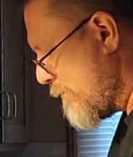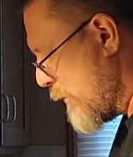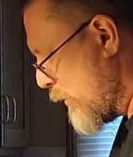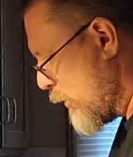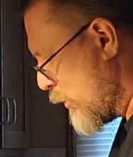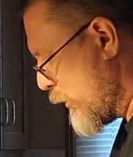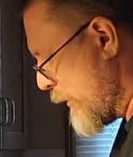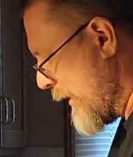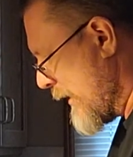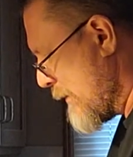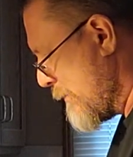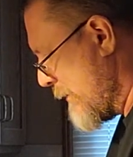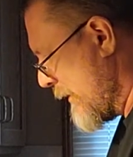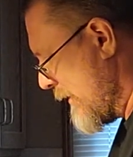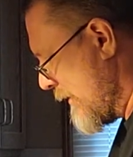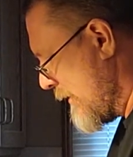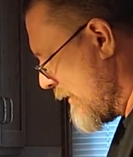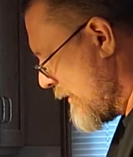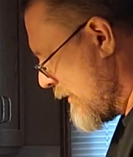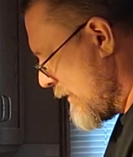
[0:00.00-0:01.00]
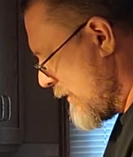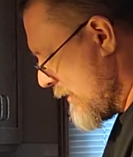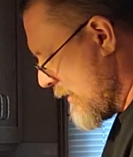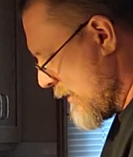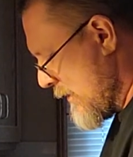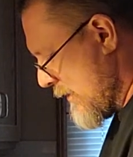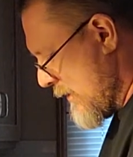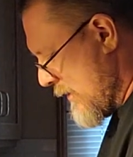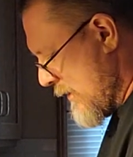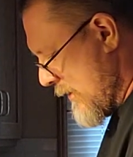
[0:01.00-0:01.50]
bullshits, but
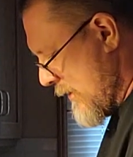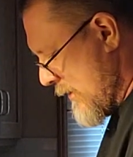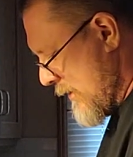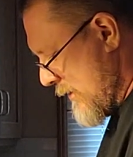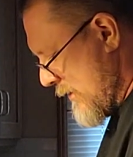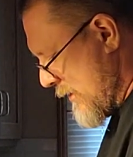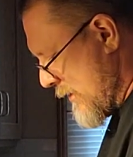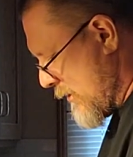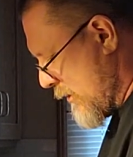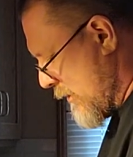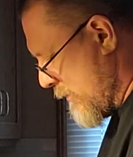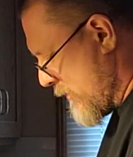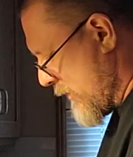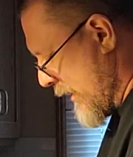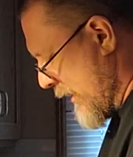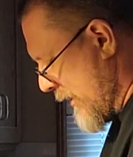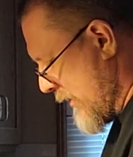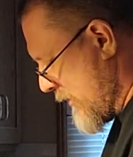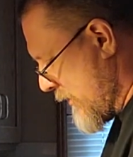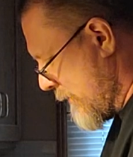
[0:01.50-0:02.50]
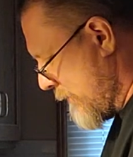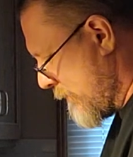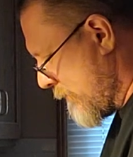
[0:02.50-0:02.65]
I call them skins.